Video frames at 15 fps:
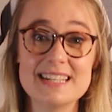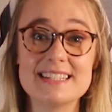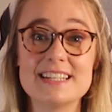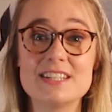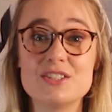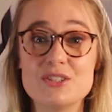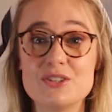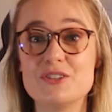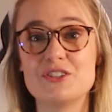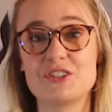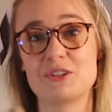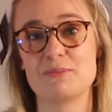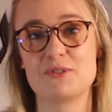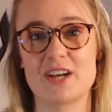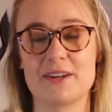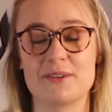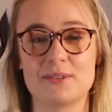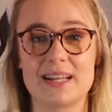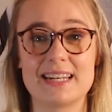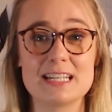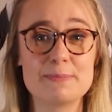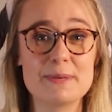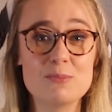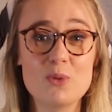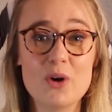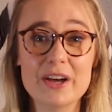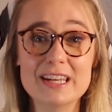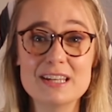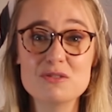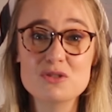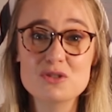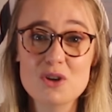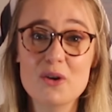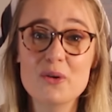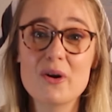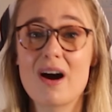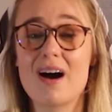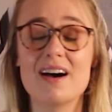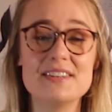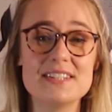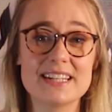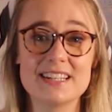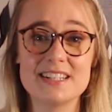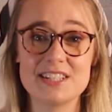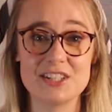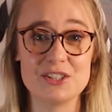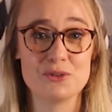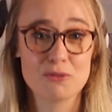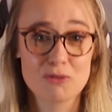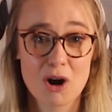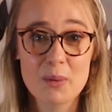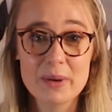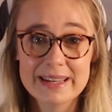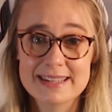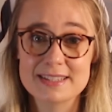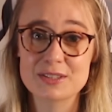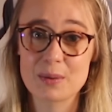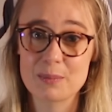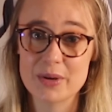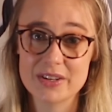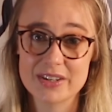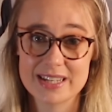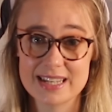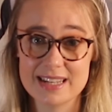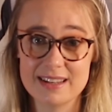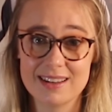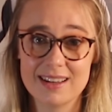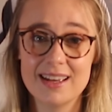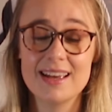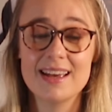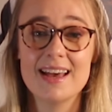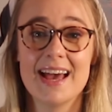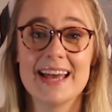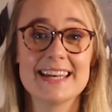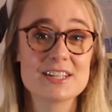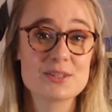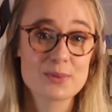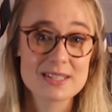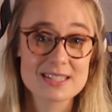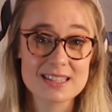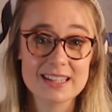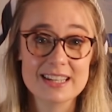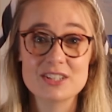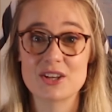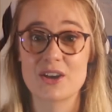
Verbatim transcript: is his YouTube channel and has been working so hard to continue growing his community. He has recently